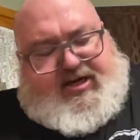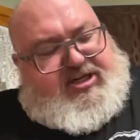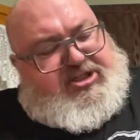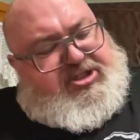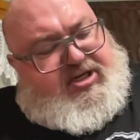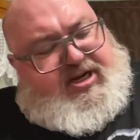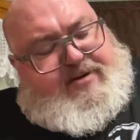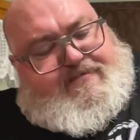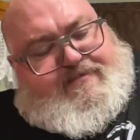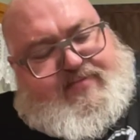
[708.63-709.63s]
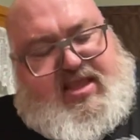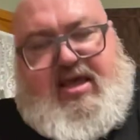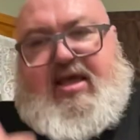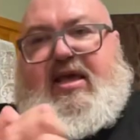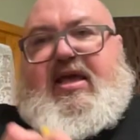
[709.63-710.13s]
it should.
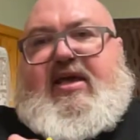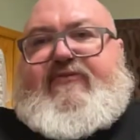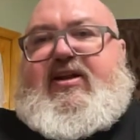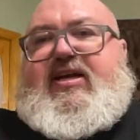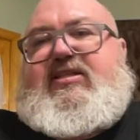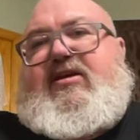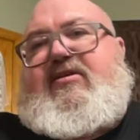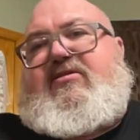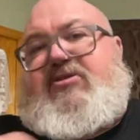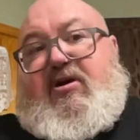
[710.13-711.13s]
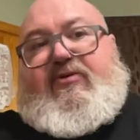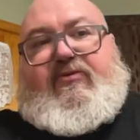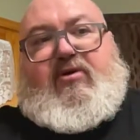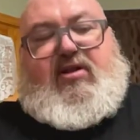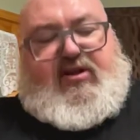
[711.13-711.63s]
If it doesn't start
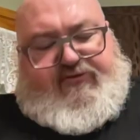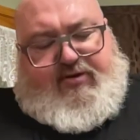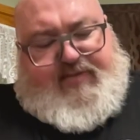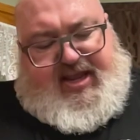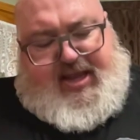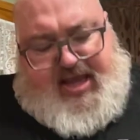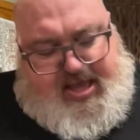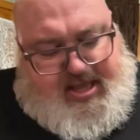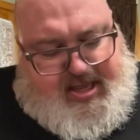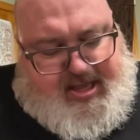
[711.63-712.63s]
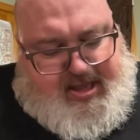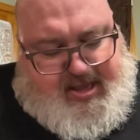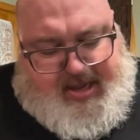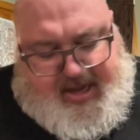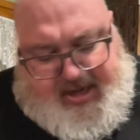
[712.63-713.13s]
rolling for me,
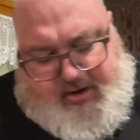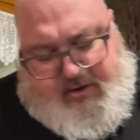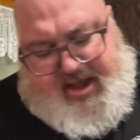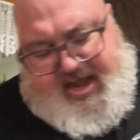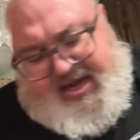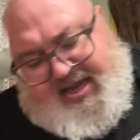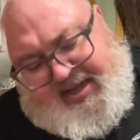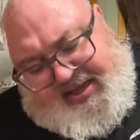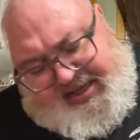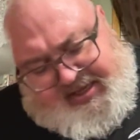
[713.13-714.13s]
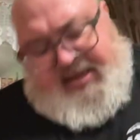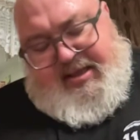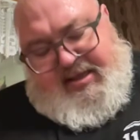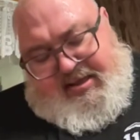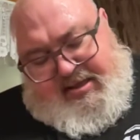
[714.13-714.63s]
I go ahead and
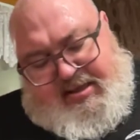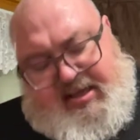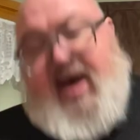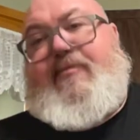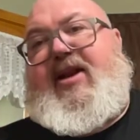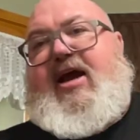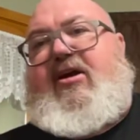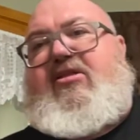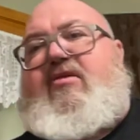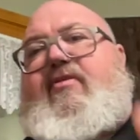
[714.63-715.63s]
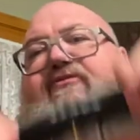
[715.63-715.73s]
cup it out a little bit